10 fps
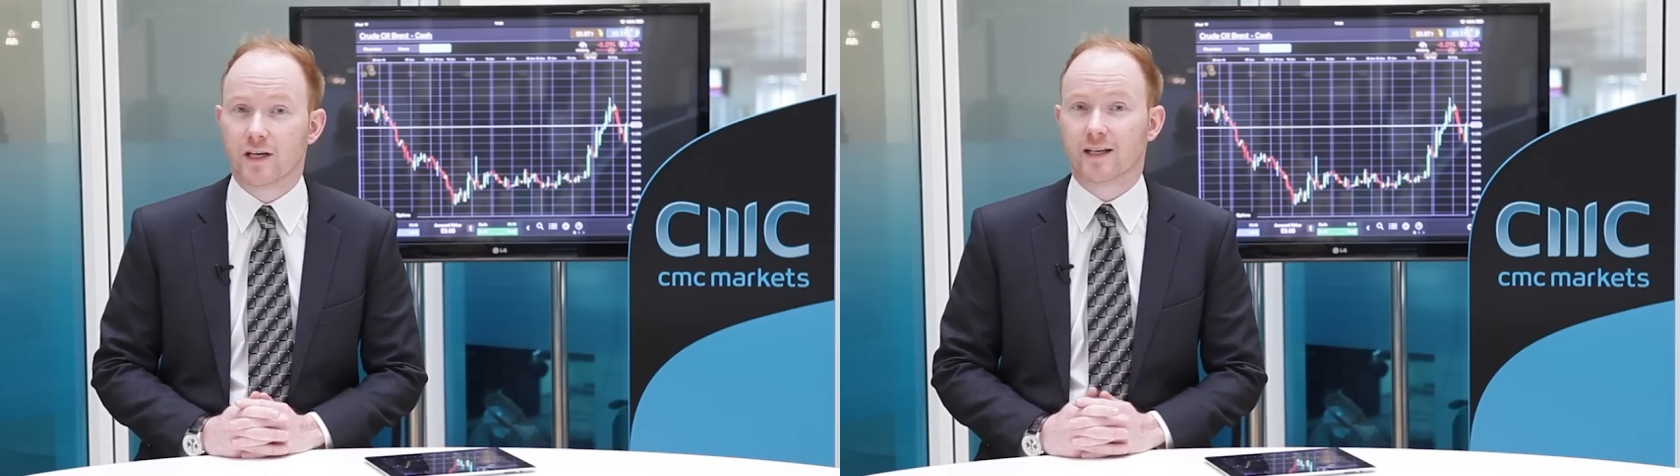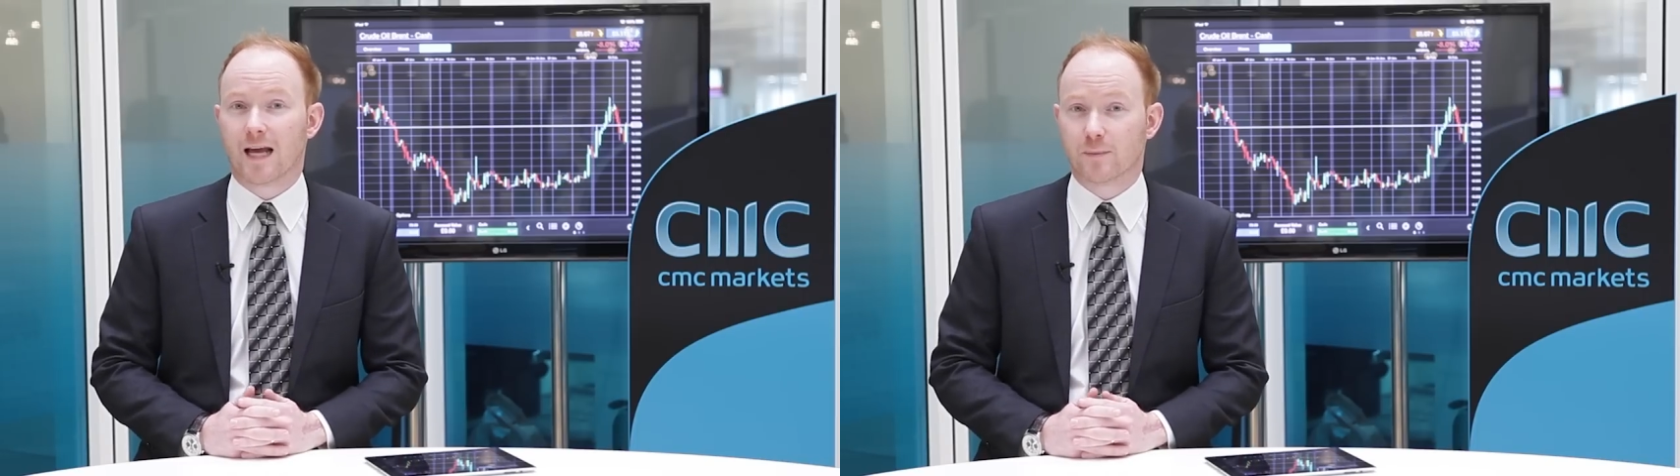
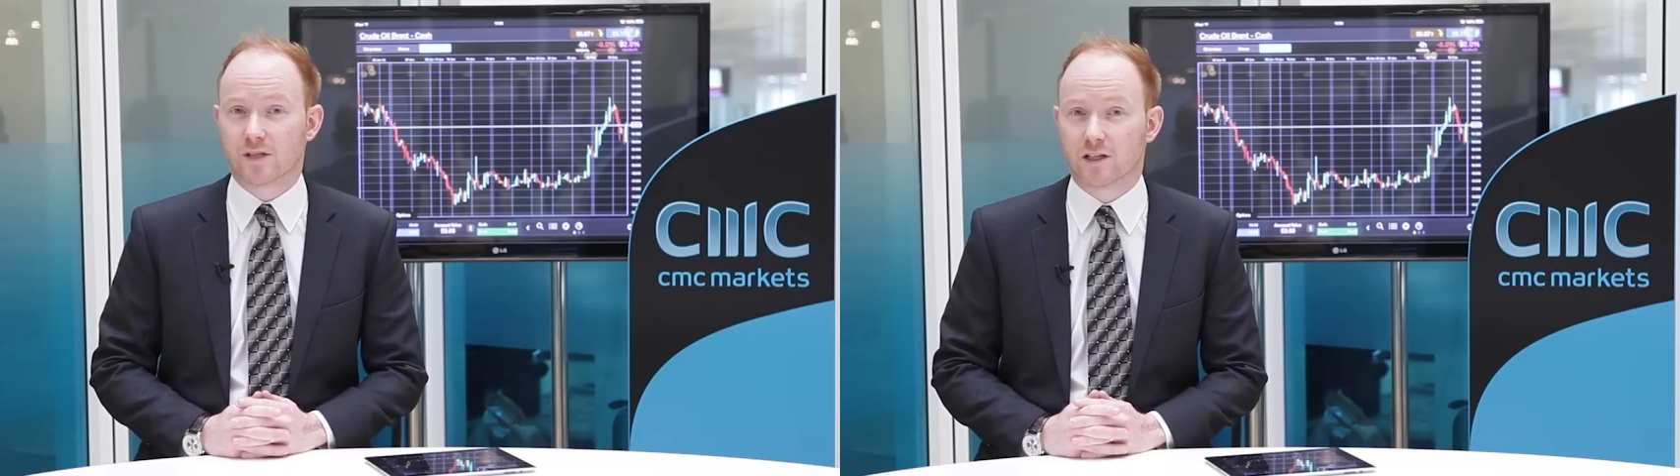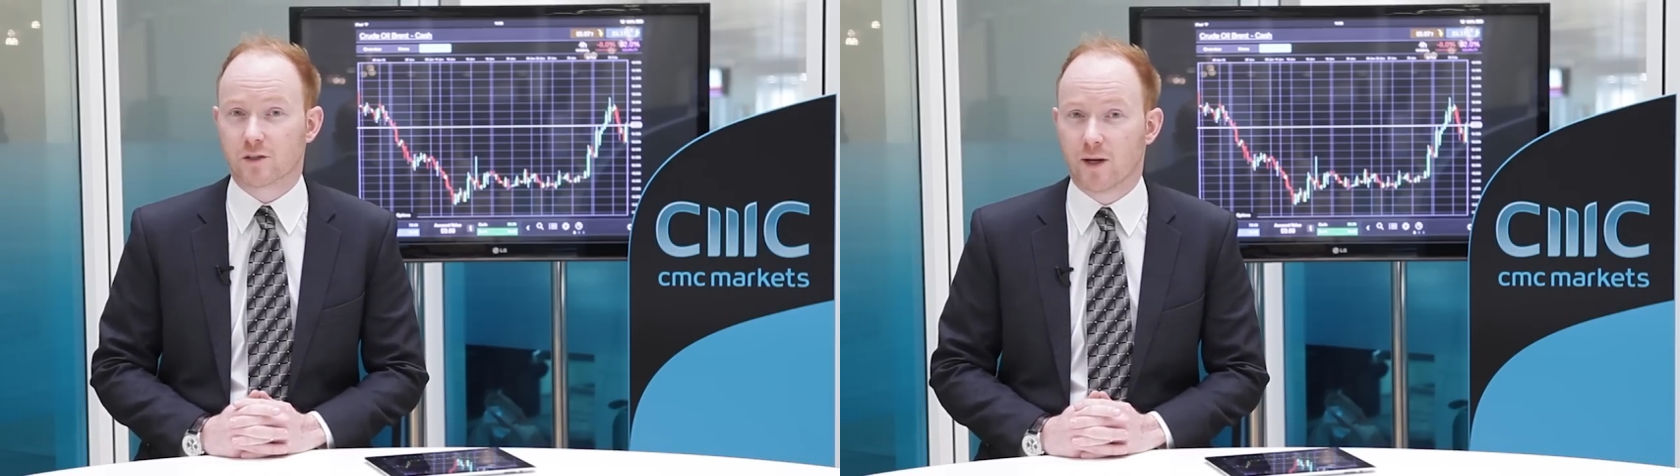in
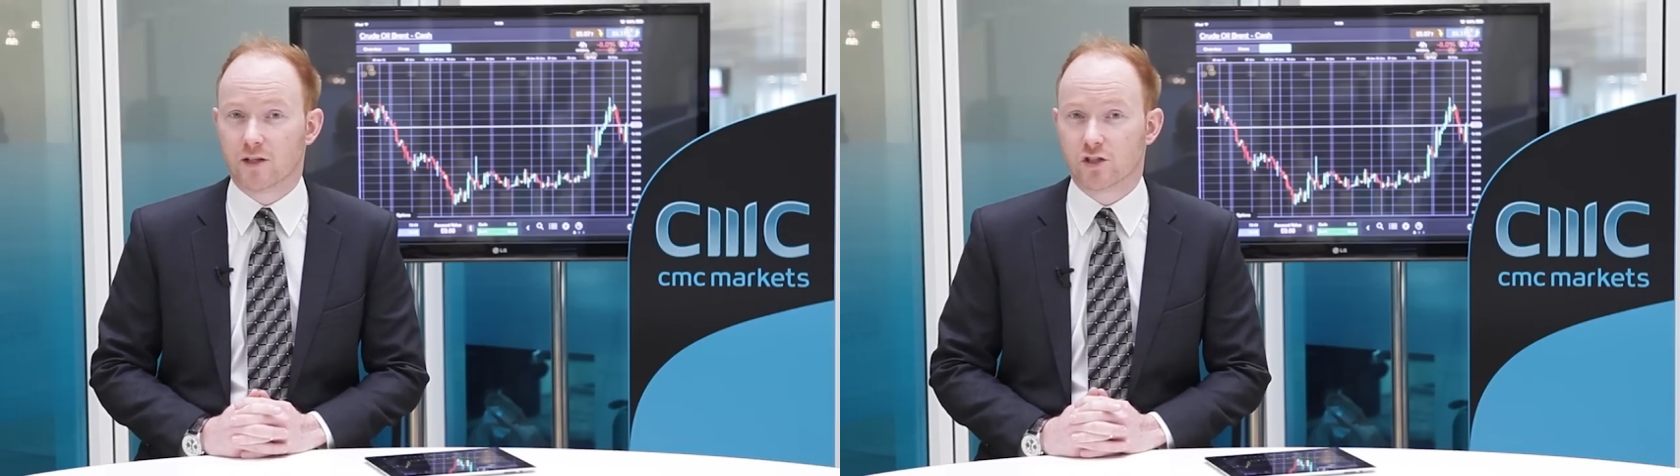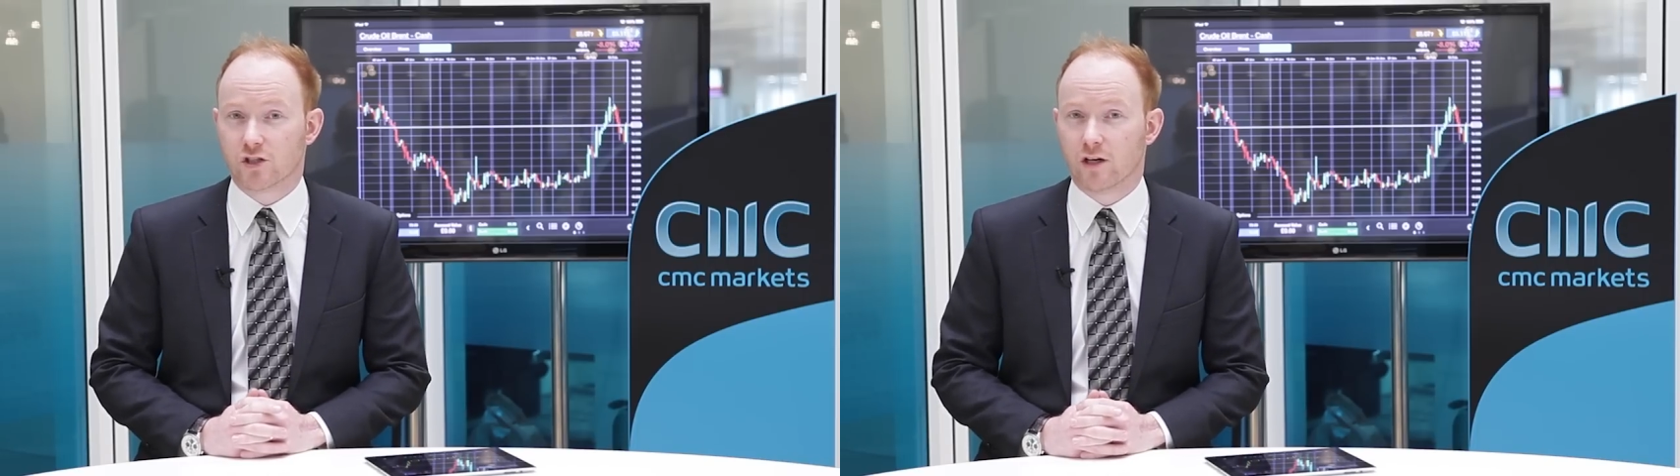capital
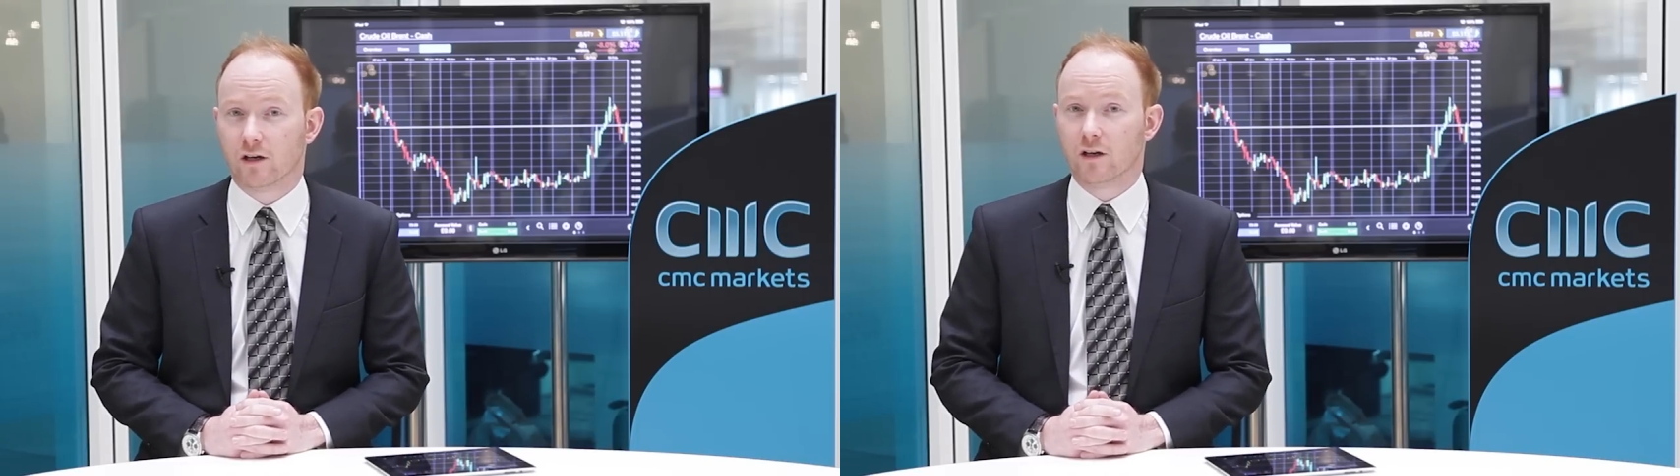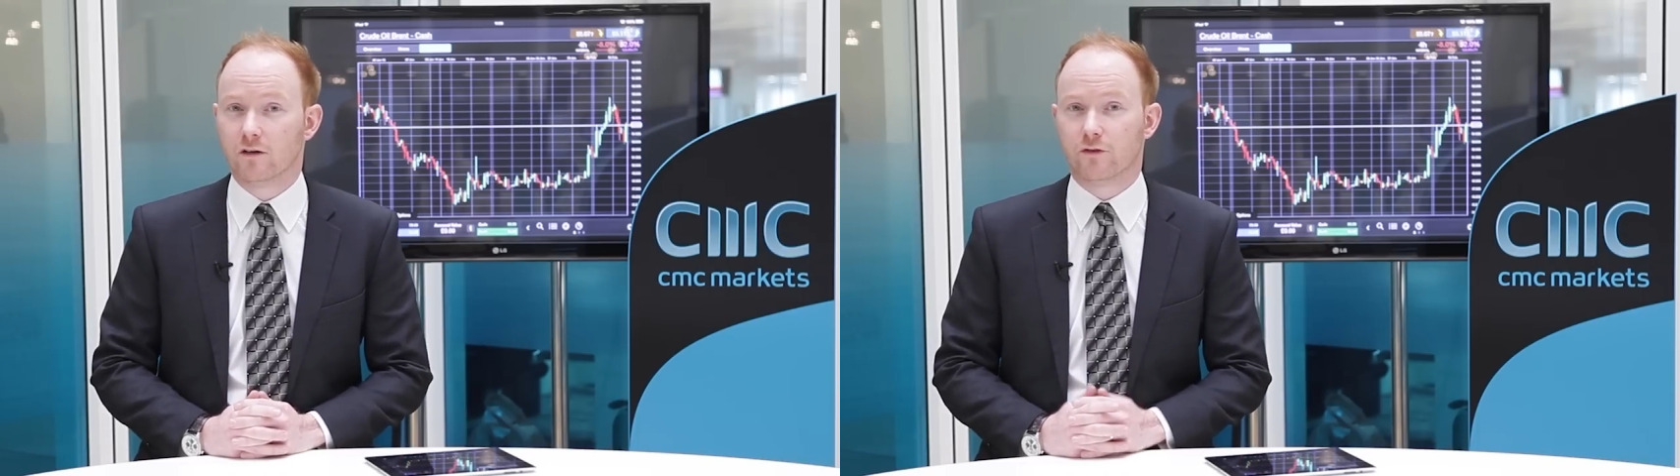expenditure
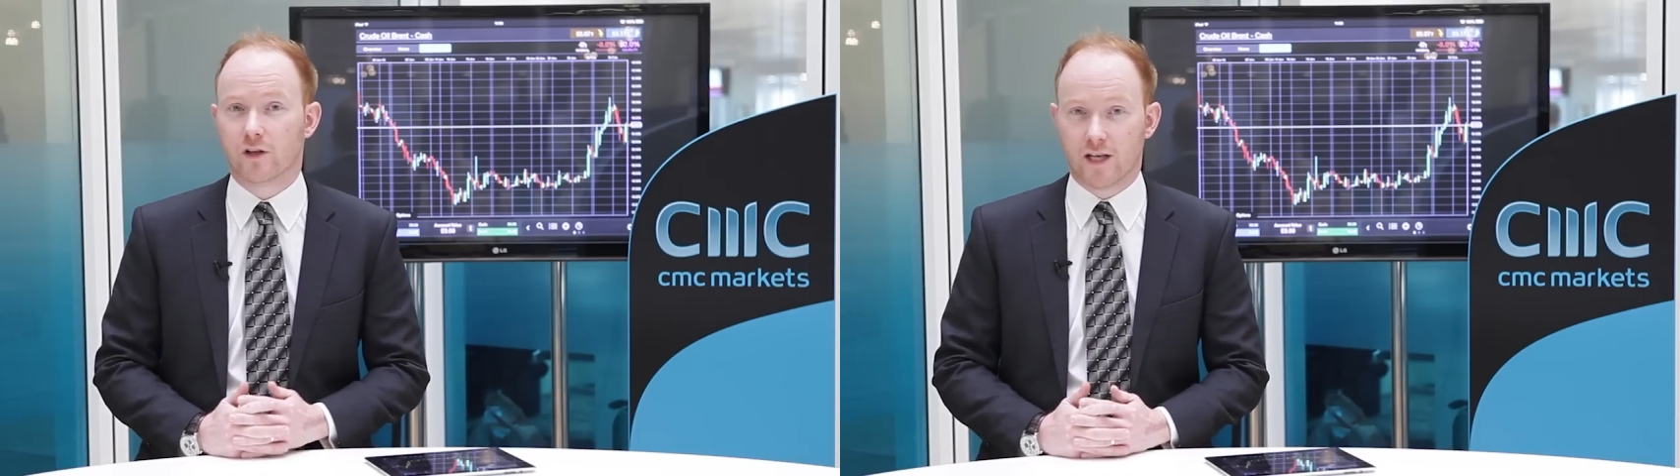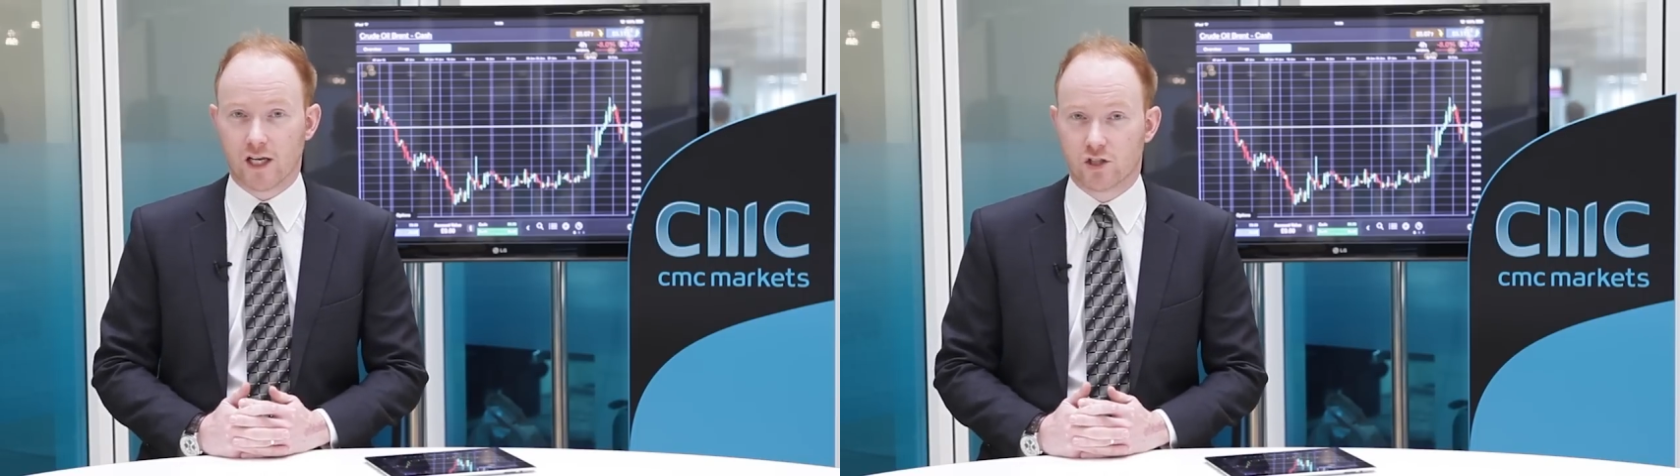for
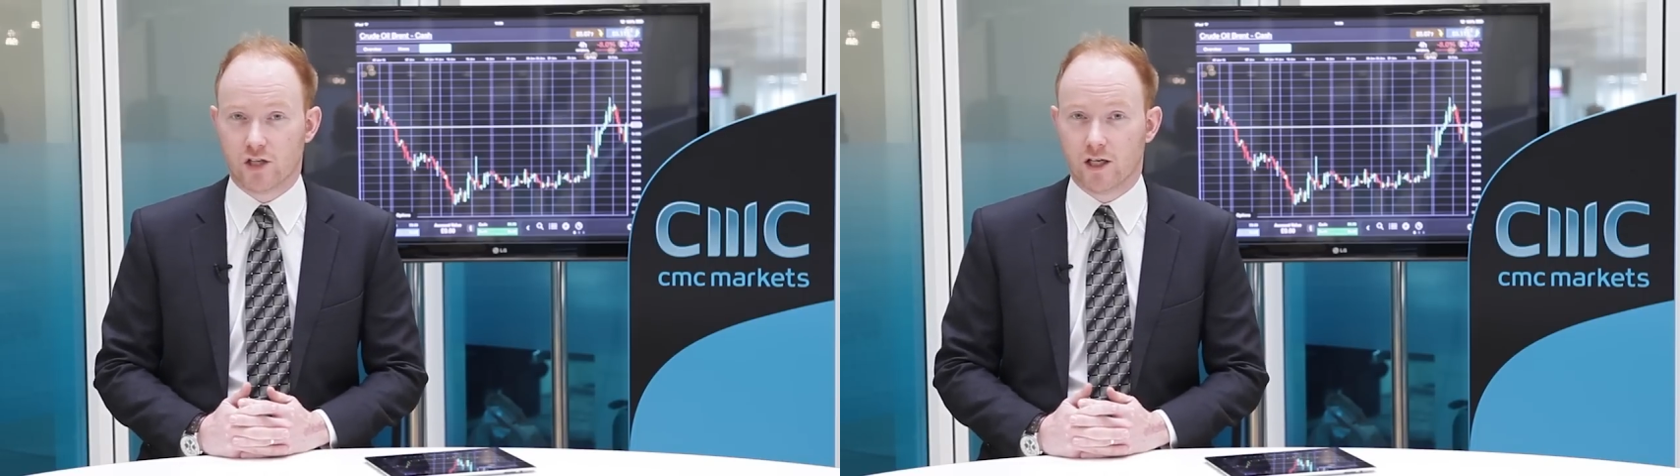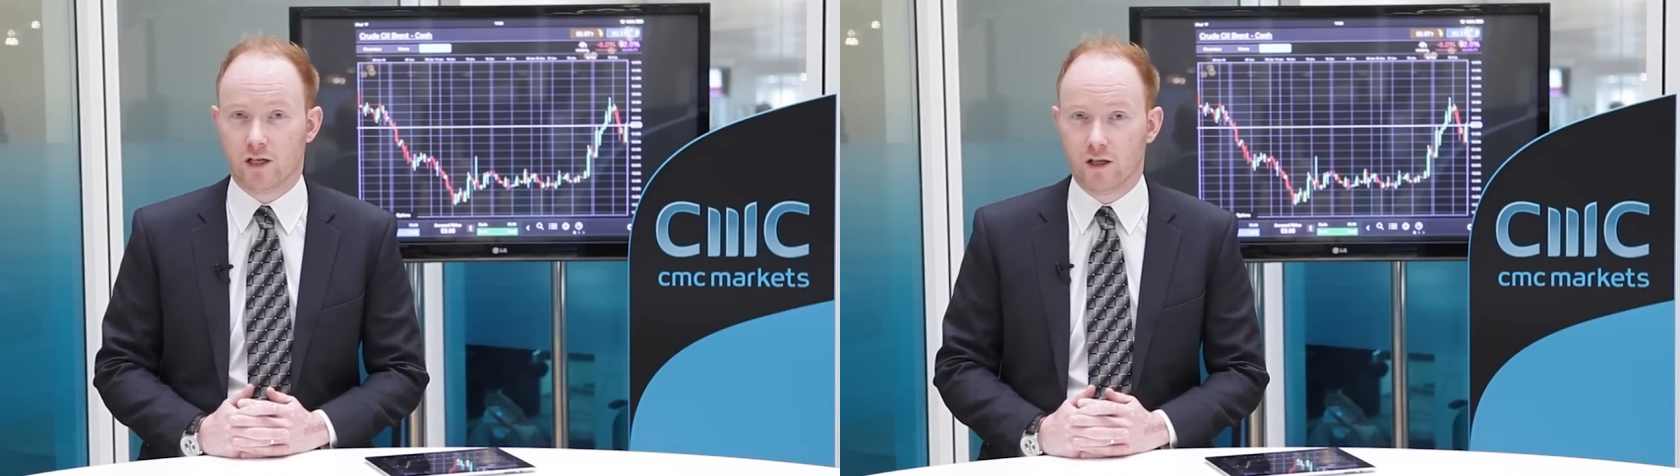the next
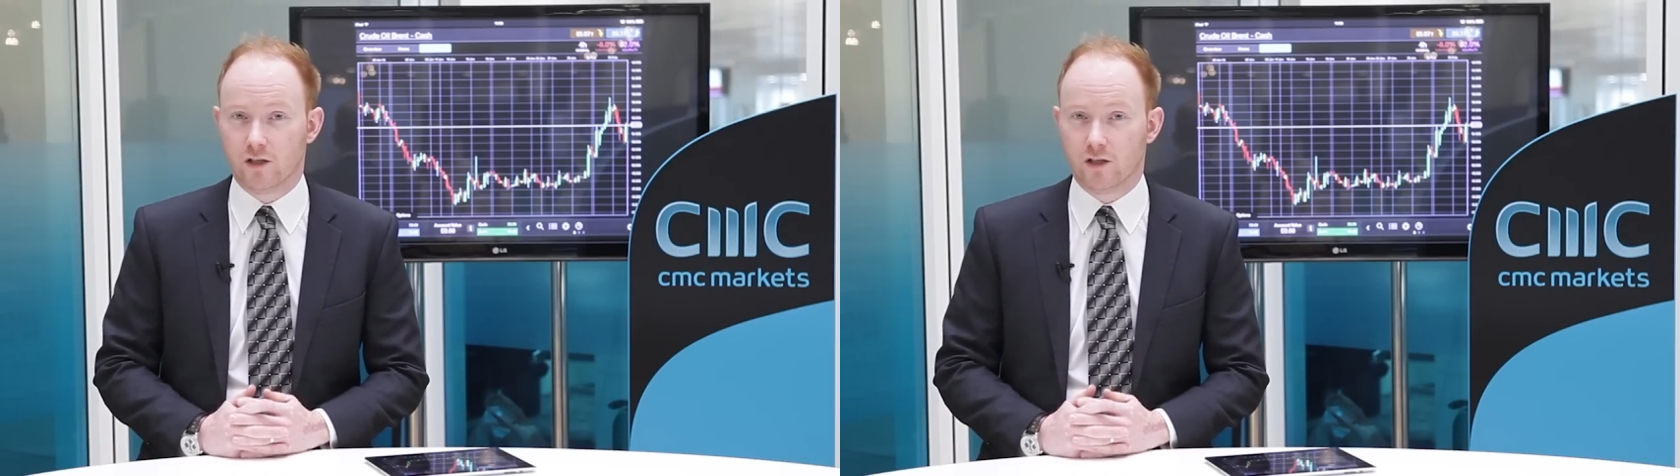year.